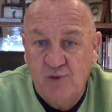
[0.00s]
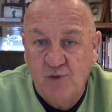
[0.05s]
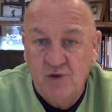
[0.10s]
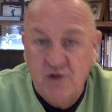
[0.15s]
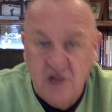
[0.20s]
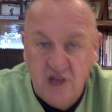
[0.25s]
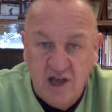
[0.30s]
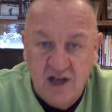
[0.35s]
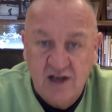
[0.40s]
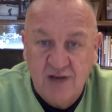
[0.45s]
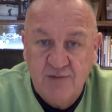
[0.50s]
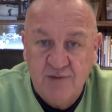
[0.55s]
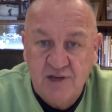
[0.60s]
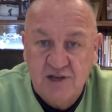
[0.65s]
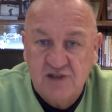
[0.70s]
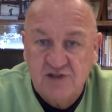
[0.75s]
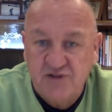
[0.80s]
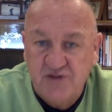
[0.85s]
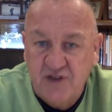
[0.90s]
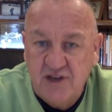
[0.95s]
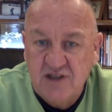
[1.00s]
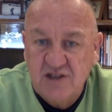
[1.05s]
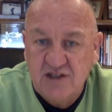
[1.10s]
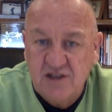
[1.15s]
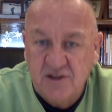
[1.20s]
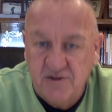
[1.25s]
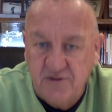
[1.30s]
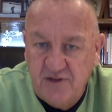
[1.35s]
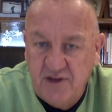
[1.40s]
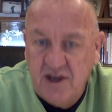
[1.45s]
But when the enemy is
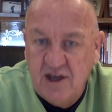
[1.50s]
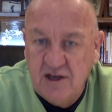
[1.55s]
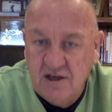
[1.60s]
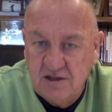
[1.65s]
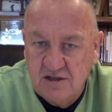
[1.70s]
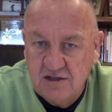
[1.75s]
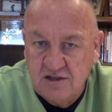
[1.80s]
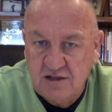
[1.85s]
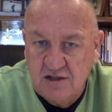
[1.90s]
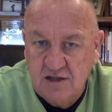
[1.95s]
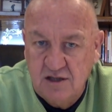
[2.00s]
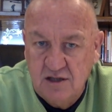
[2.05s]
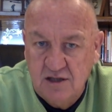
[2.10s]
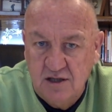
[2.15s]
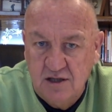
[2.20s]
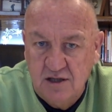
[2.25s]
face to face,